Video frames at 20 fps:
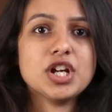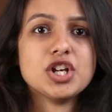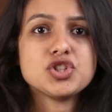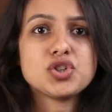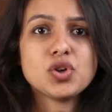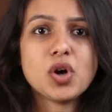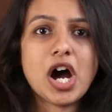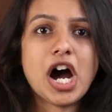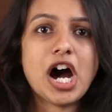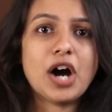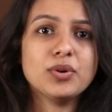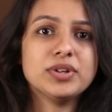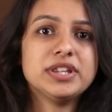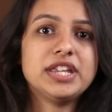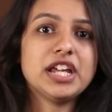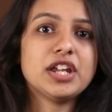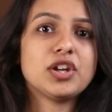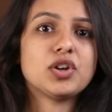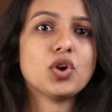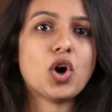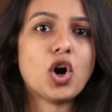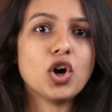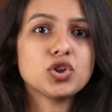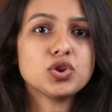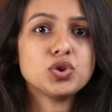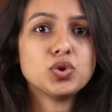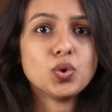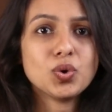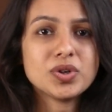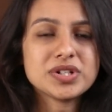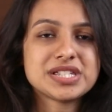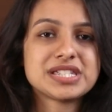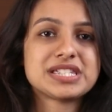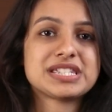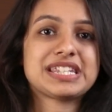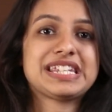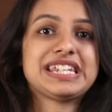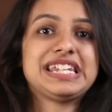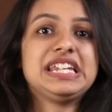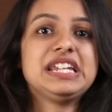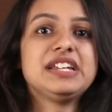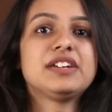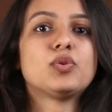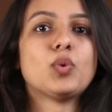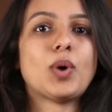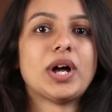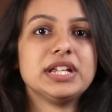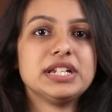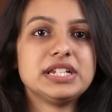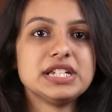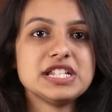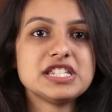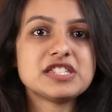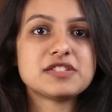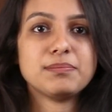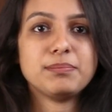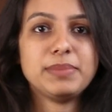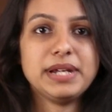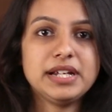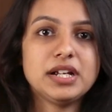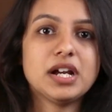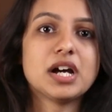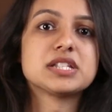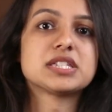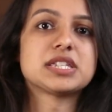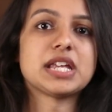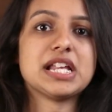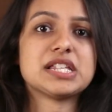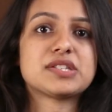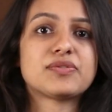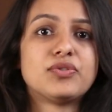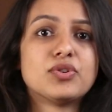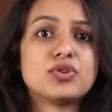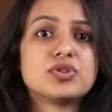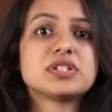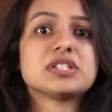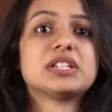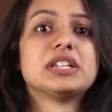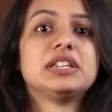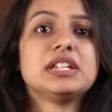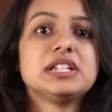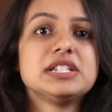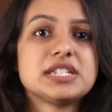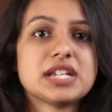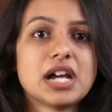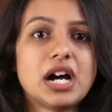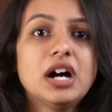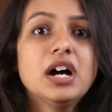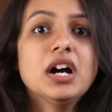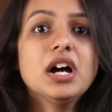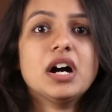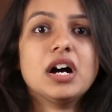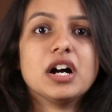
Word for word: Show how they rock those key qualities: being a Salesforce ninja,